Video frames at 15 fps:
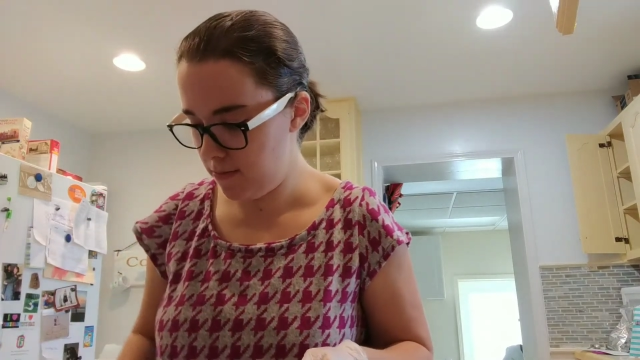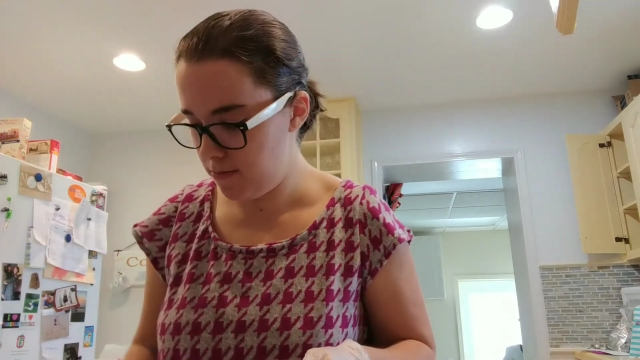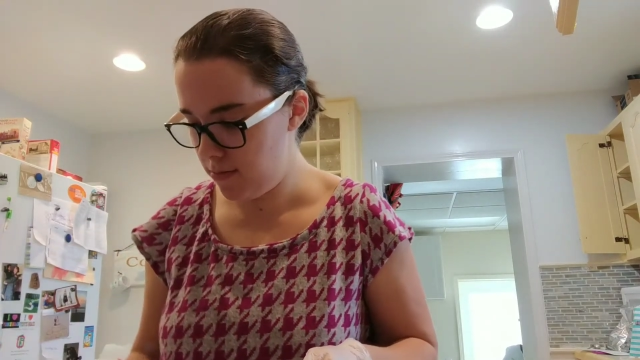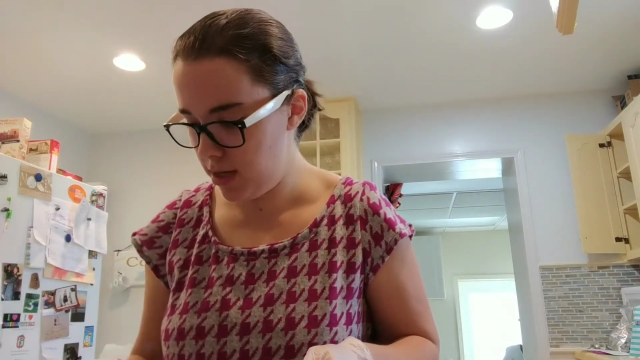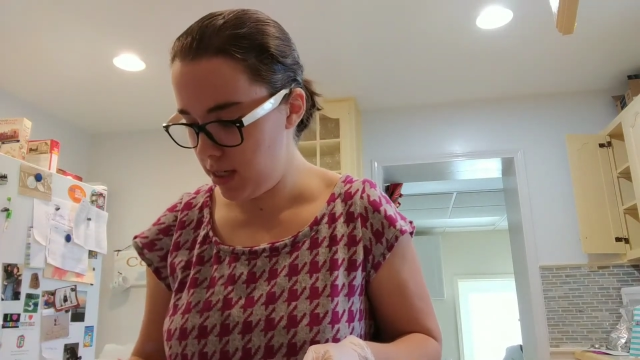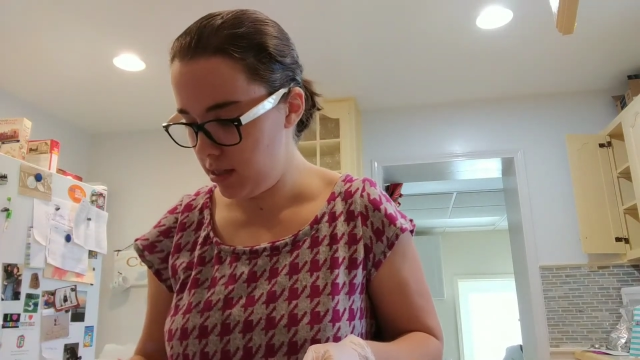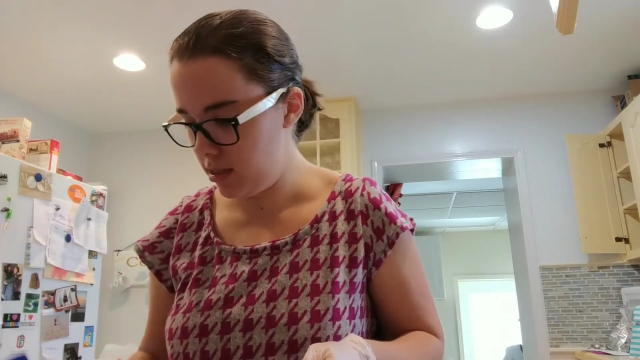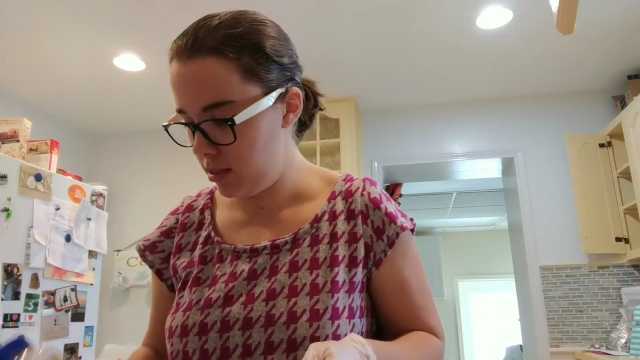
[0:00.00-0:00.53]

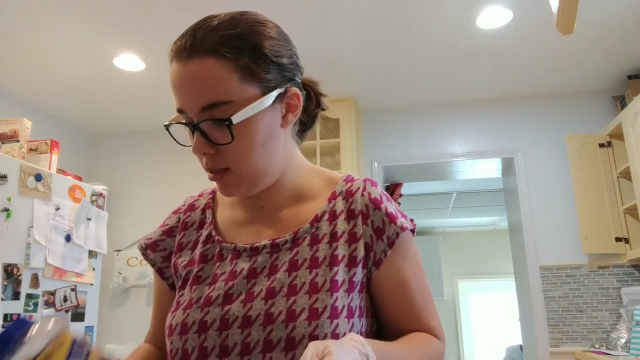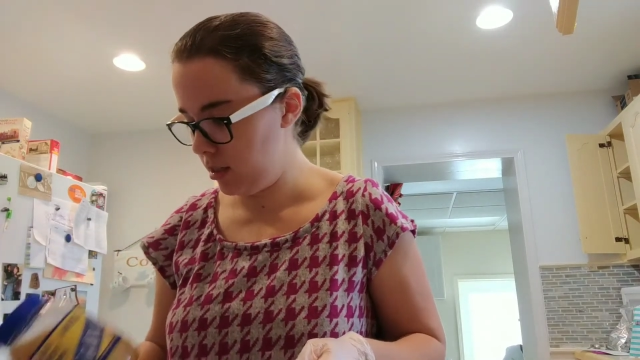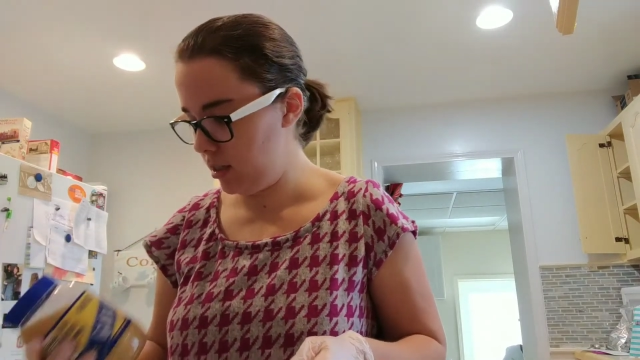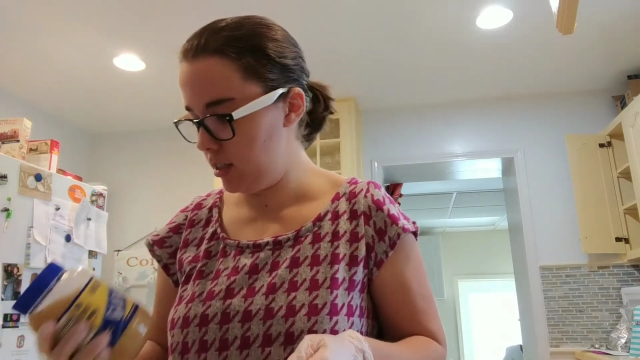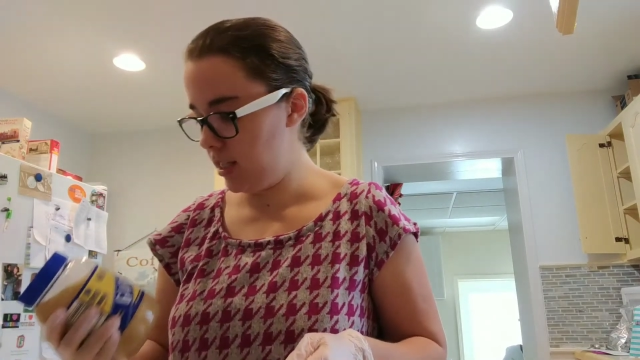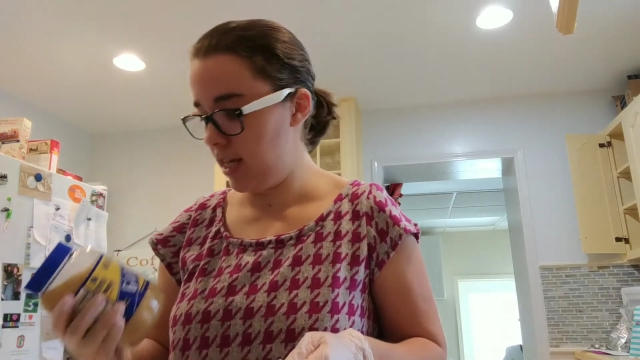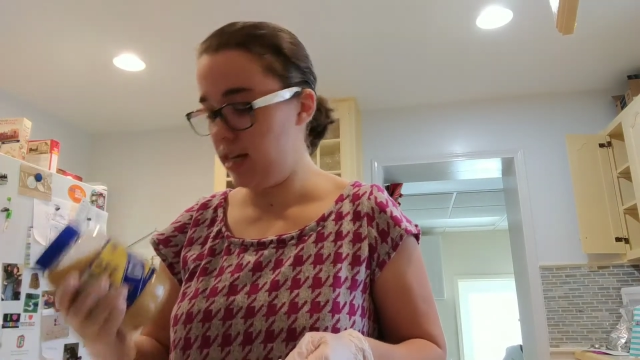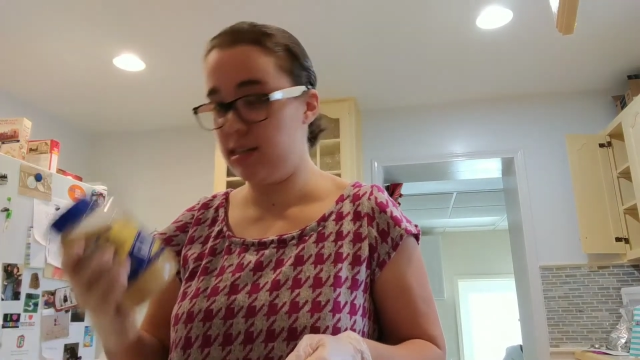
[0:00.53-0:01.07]
minced,
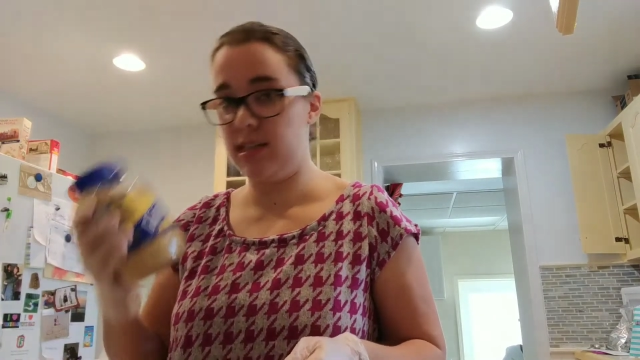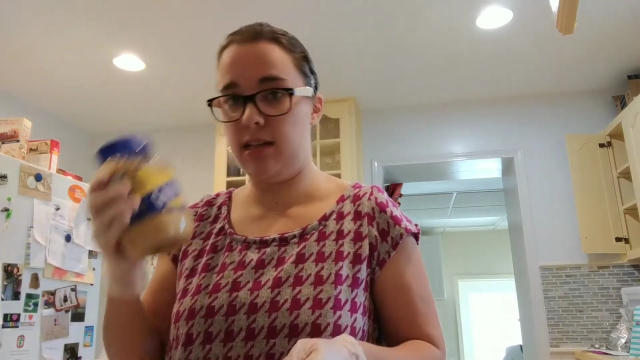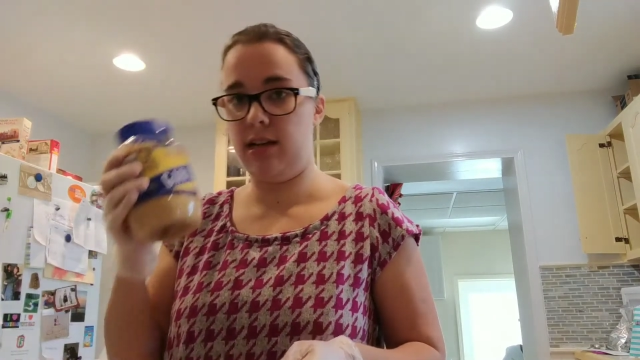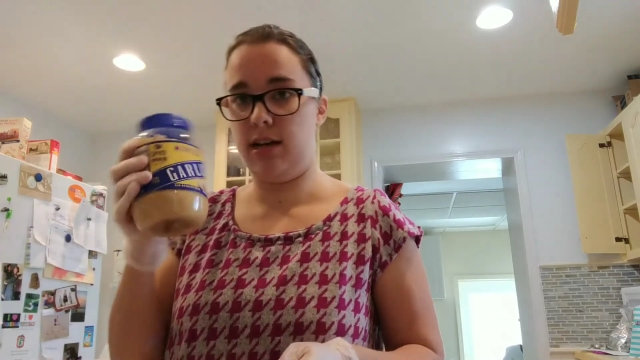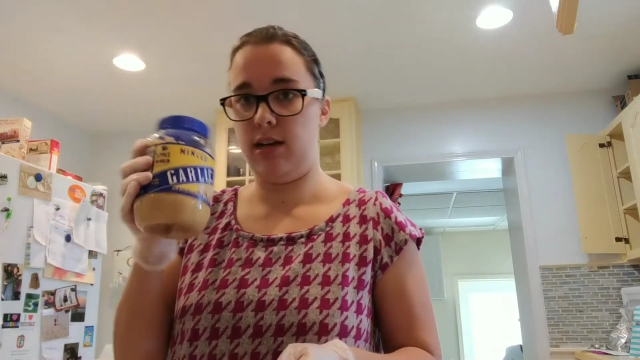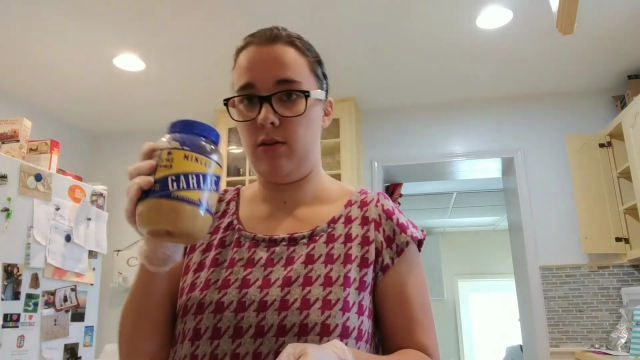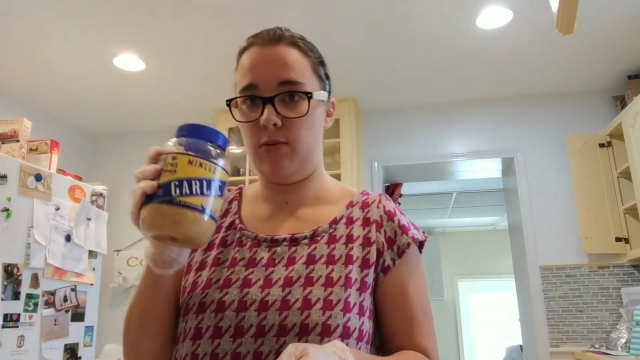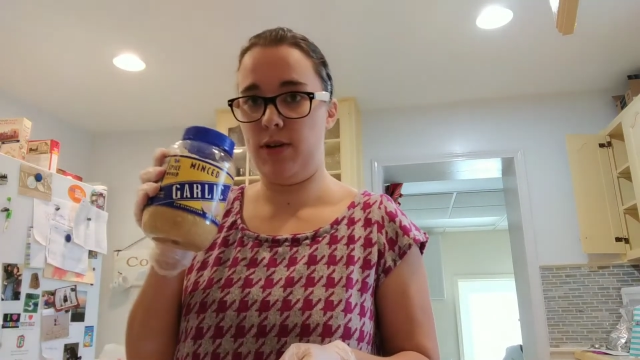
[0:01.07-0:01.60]
because that is
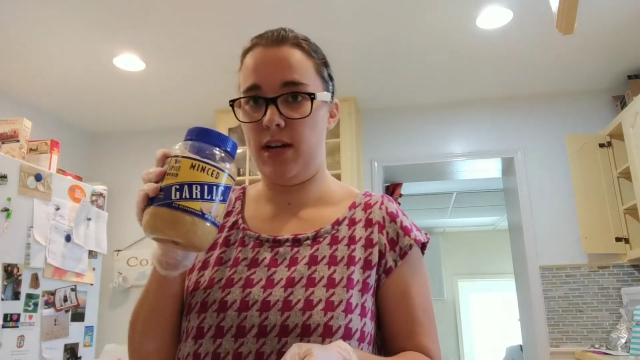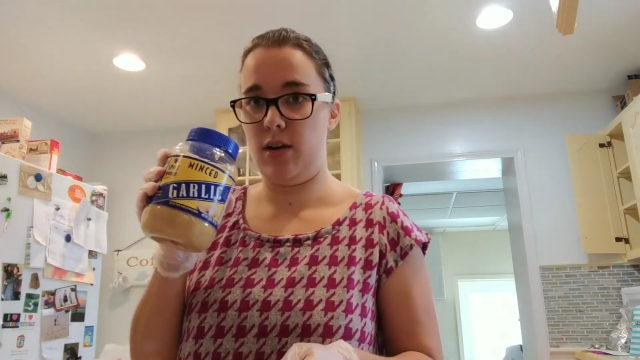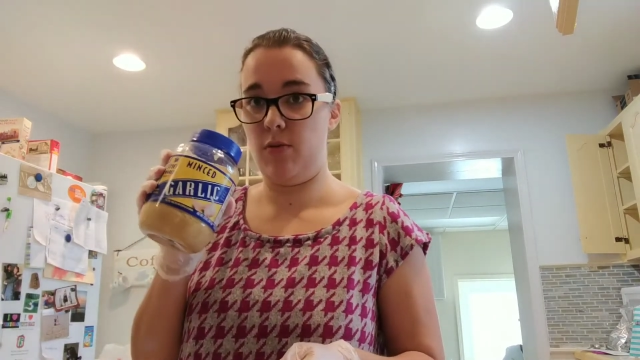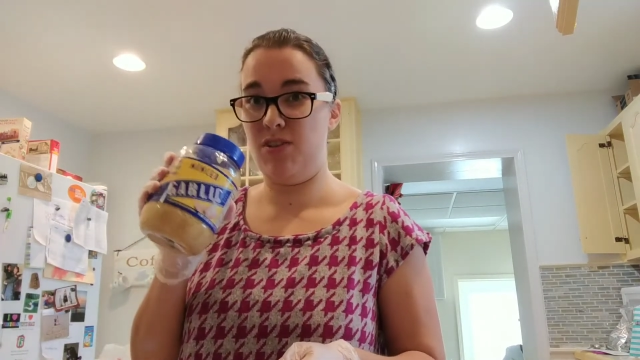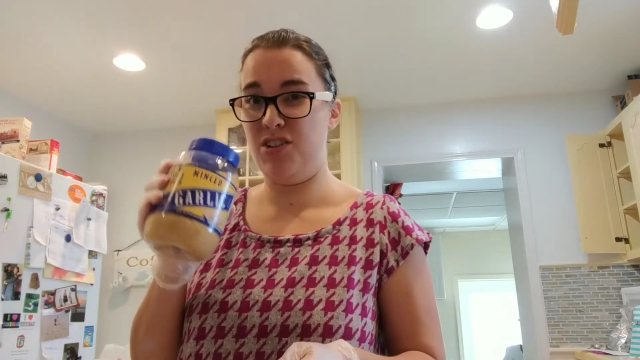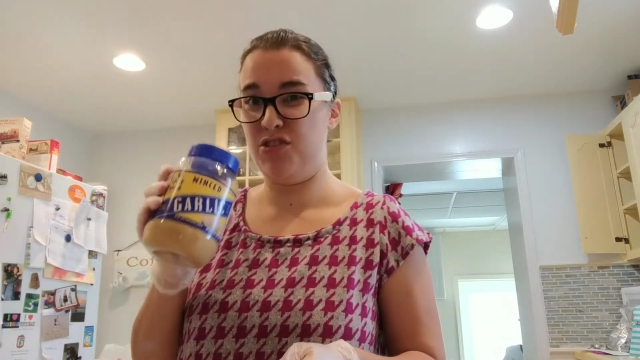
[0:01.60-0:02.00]
the kind we get.